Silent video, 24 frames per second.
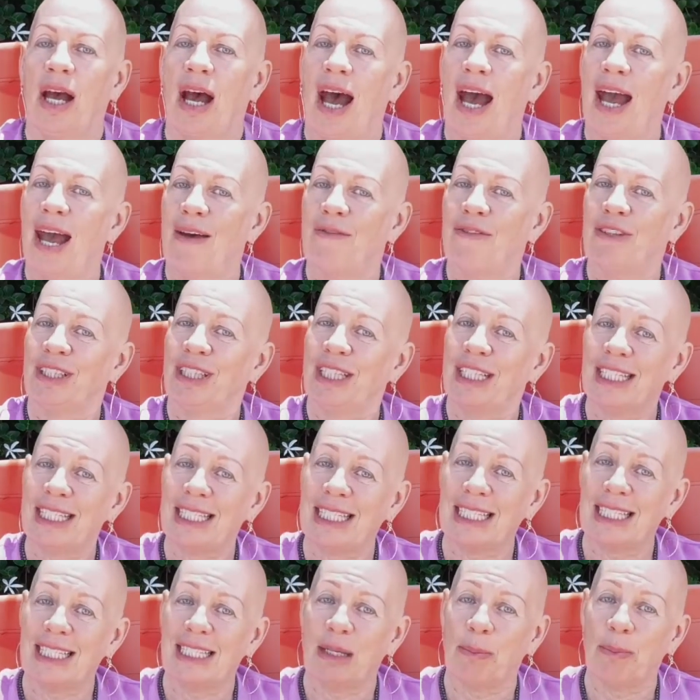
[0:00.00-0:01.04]
I have a
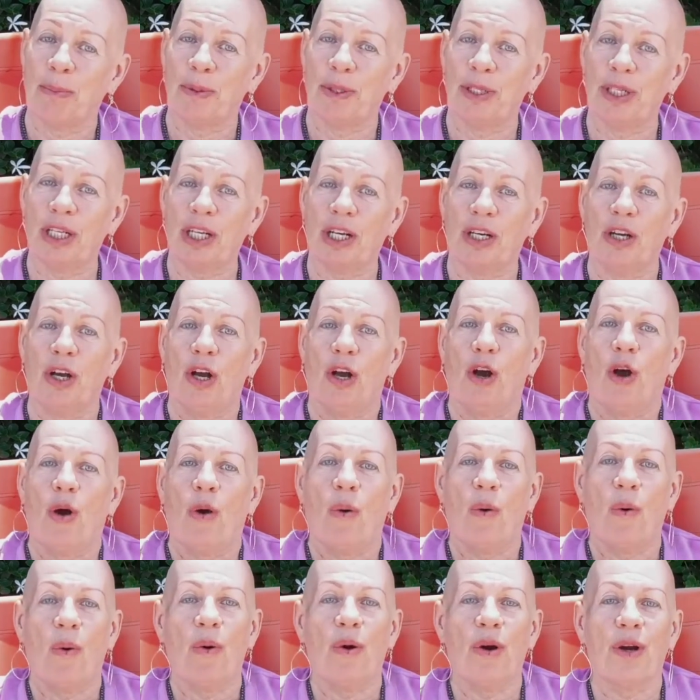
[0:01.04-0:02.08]
list in the book,
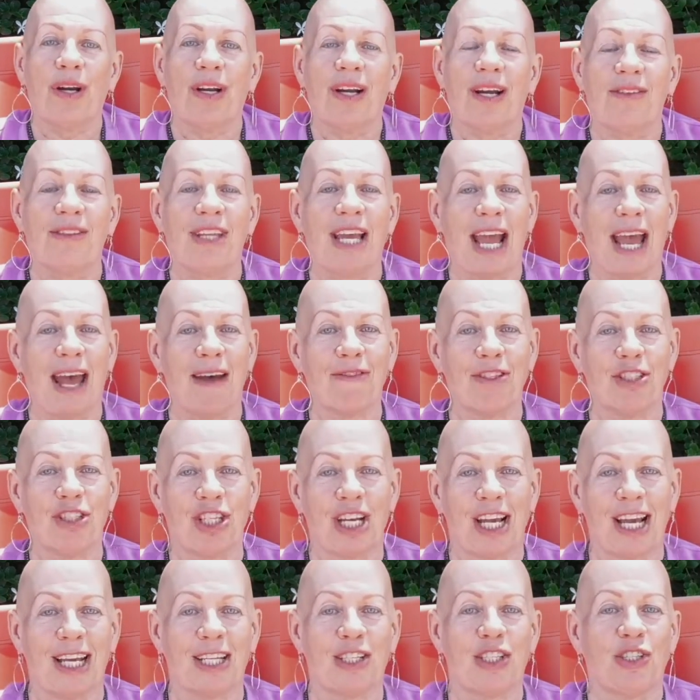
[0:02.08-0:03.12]
or they have a
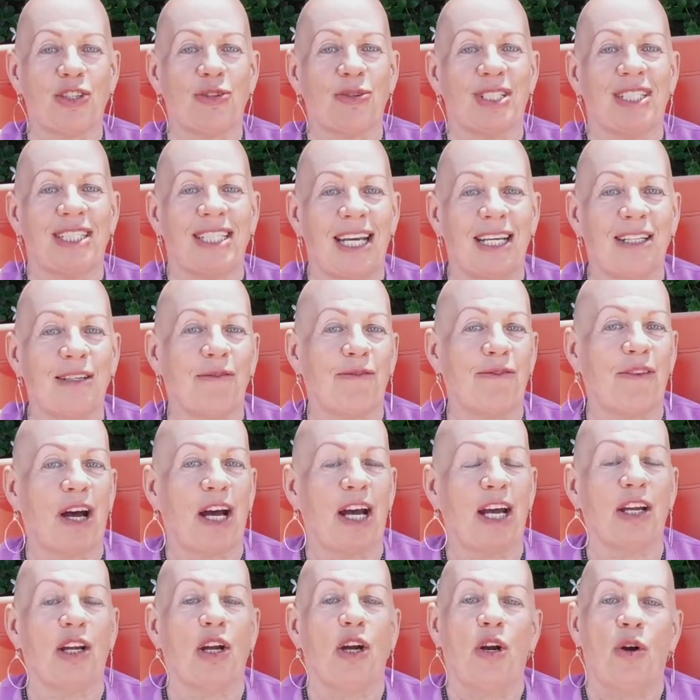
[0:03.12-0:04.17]
chance to
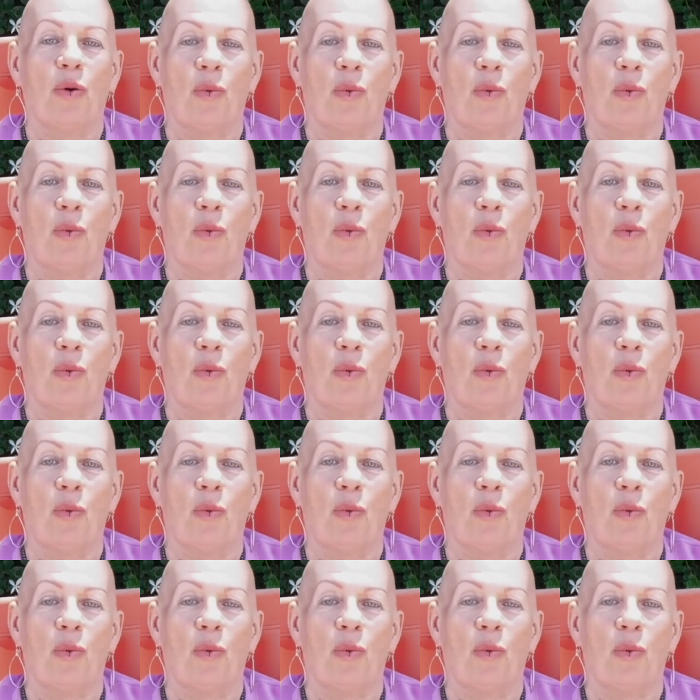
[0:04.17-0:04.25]
identify